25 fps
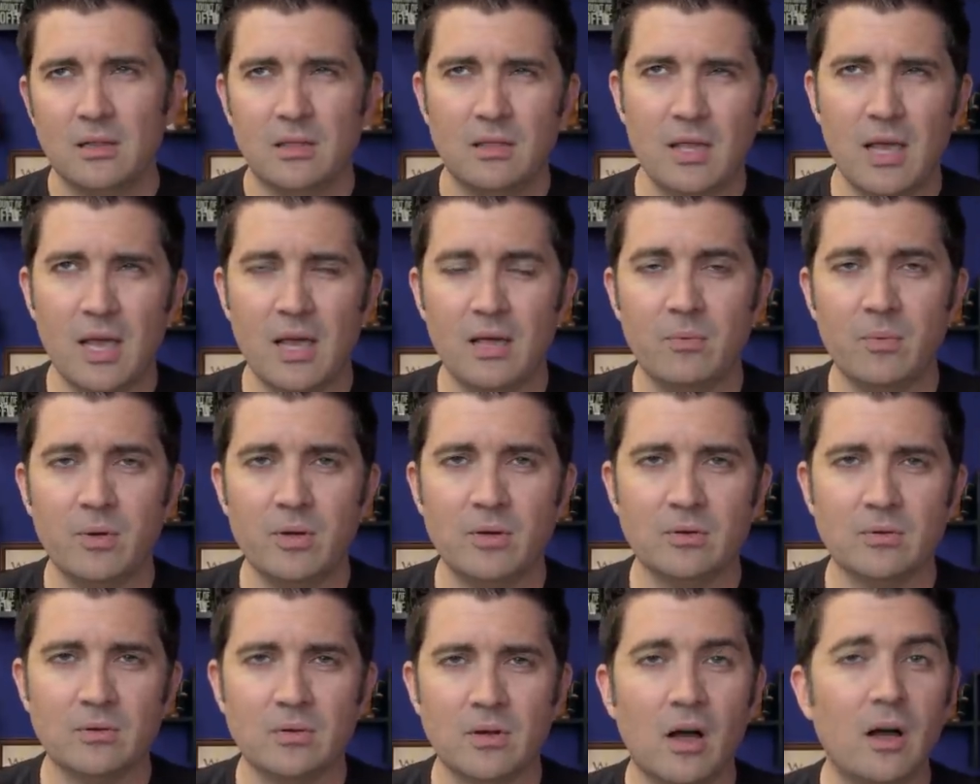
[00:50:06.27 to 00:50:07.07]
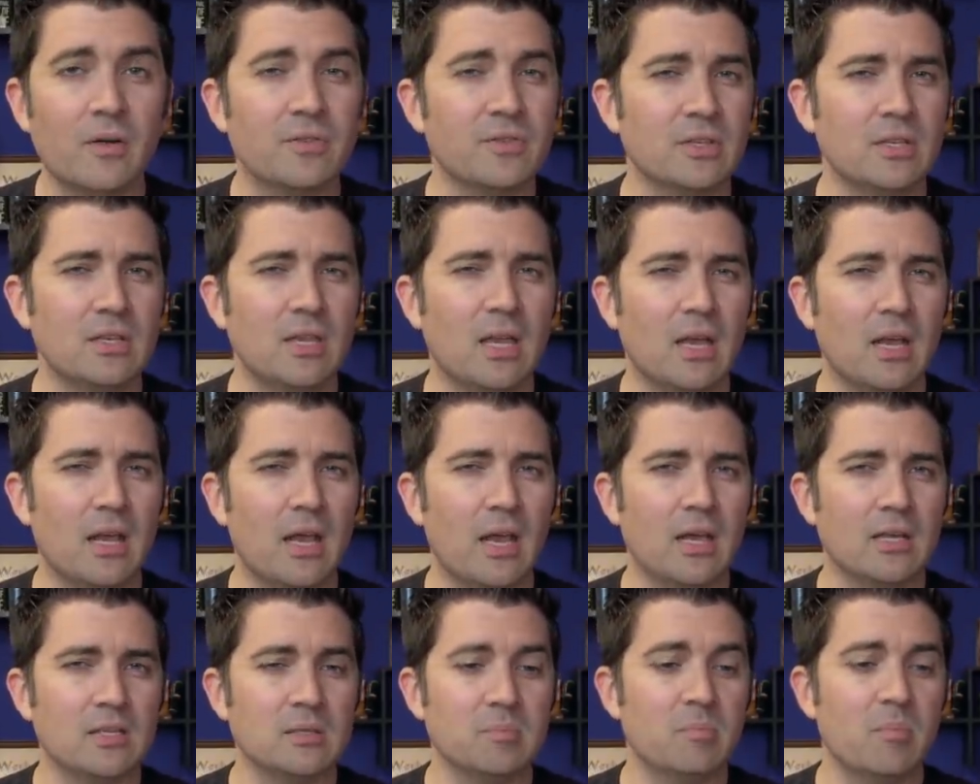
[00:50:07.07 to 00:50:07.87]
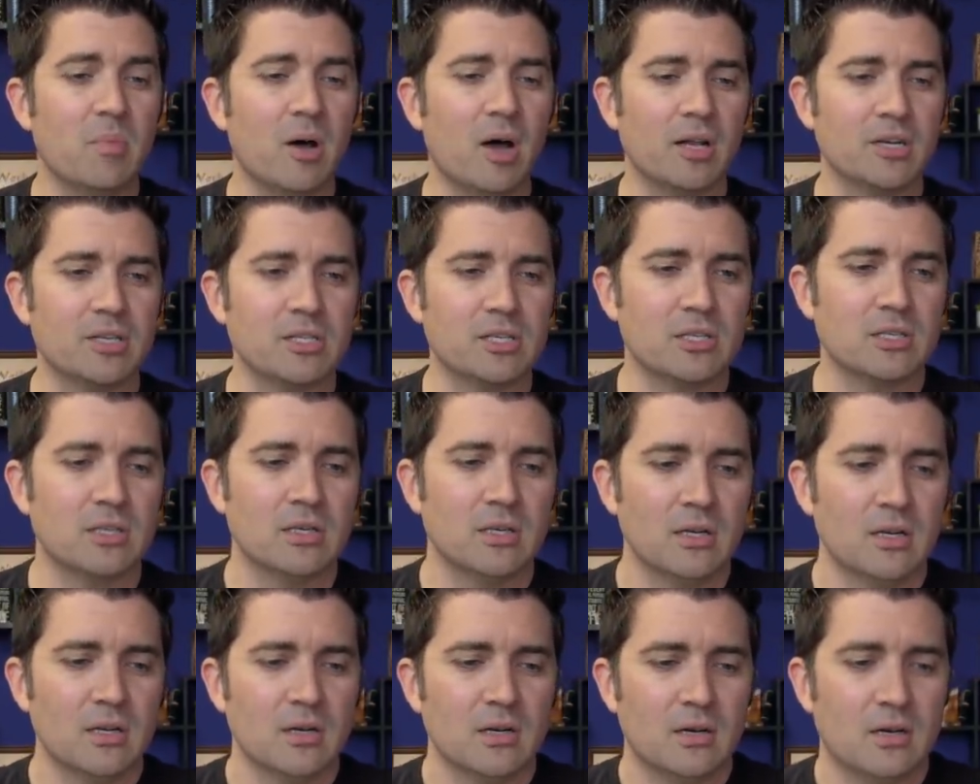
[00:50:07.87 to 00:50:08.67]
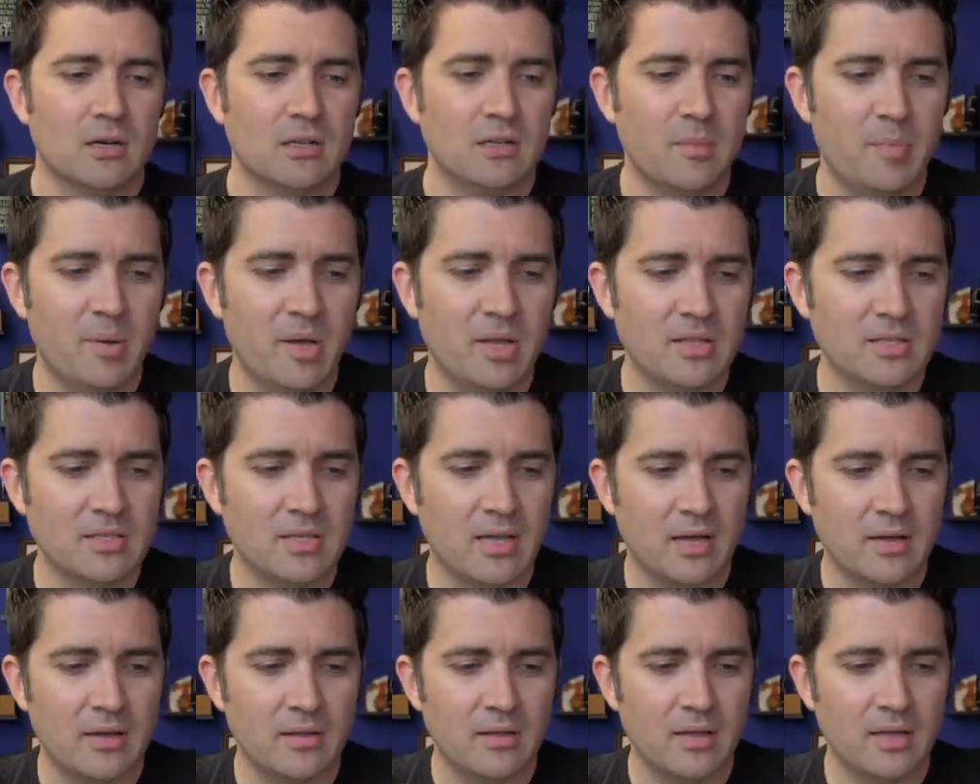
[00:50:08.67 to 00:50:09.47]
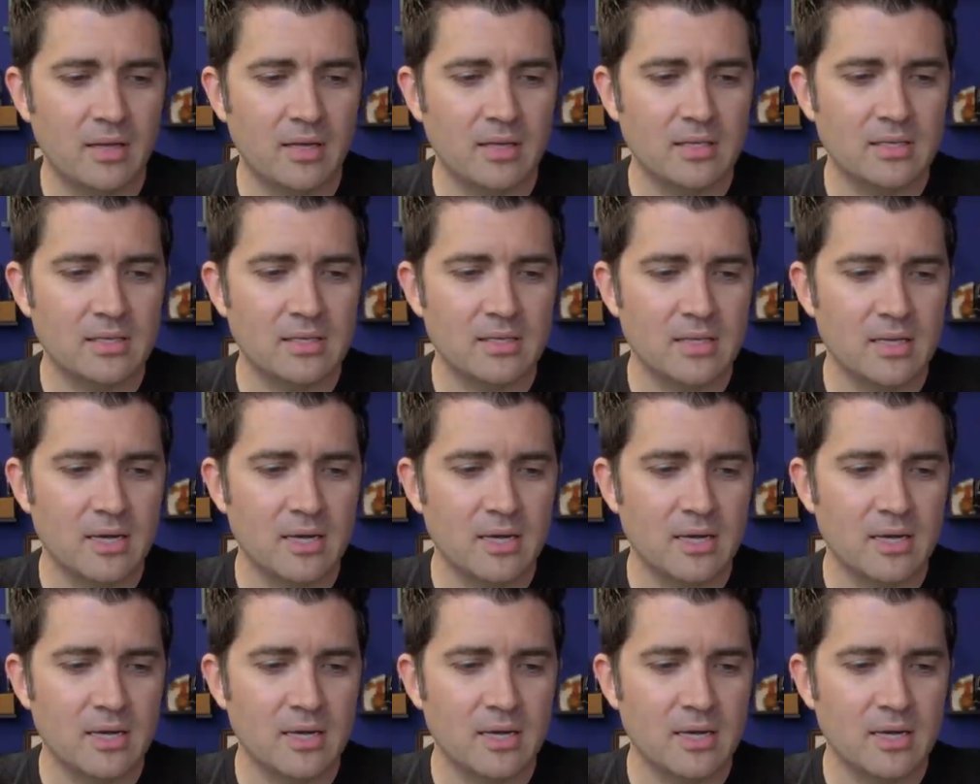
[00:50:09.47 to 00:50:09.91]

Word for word: That we don't often get as much on the pen side of things.